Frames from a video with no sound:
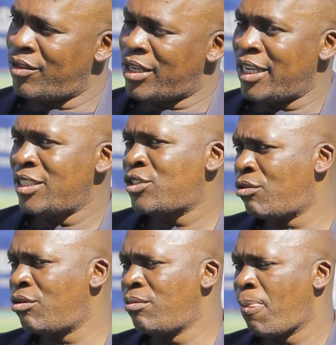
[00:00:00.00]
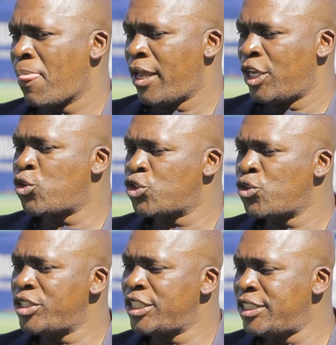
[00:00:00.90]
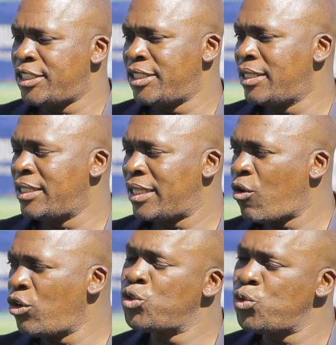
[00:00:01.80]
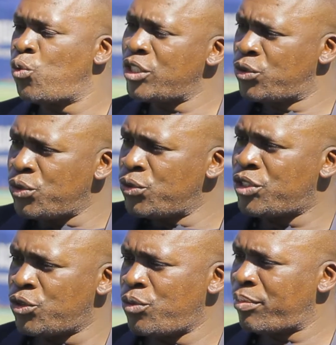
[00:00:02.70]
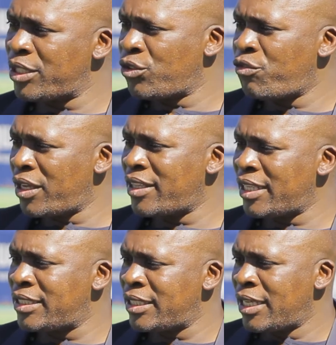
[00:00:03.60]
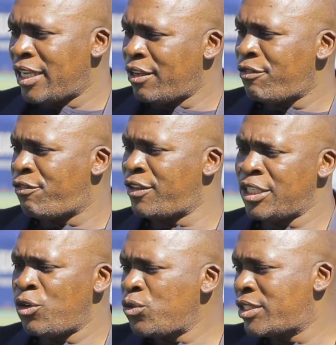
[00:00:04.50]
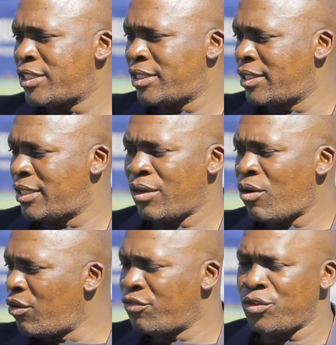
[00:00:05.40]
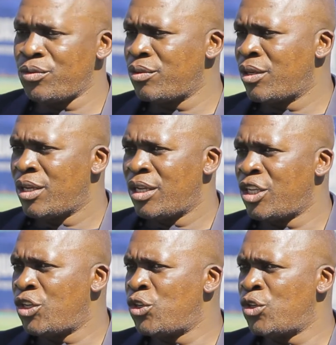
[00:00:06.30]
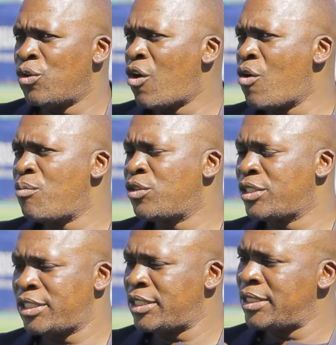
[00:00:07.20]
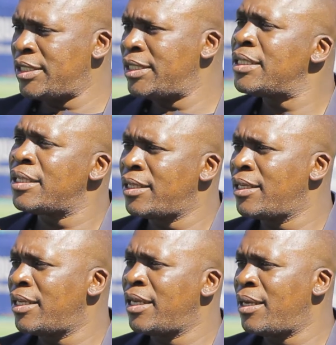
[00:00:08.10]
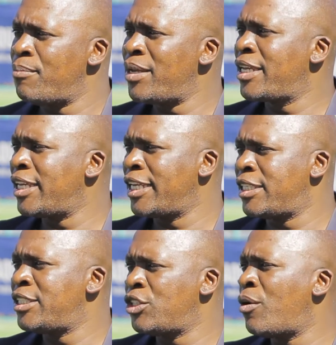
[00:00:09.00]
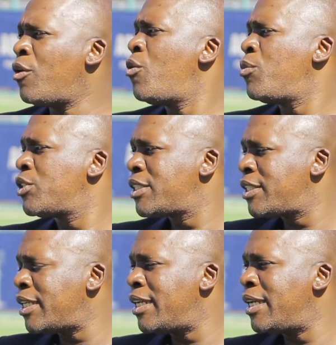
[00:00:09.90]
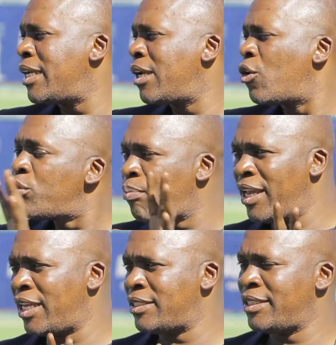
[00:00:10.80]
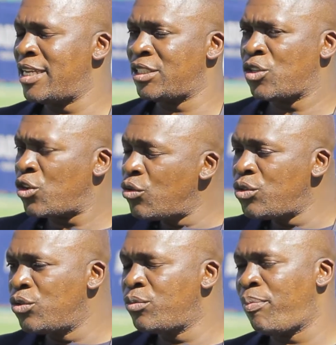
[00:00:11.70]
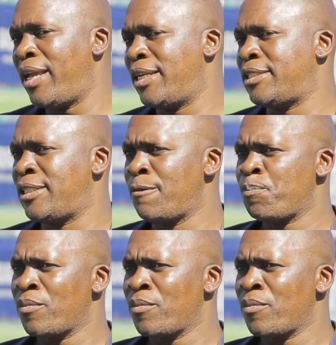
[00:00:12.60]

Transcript: Okay, so it was not easy. The coach would want to use you, but you find that if he looks all of you, you are almost making it. You are almost good players. Yes, good players.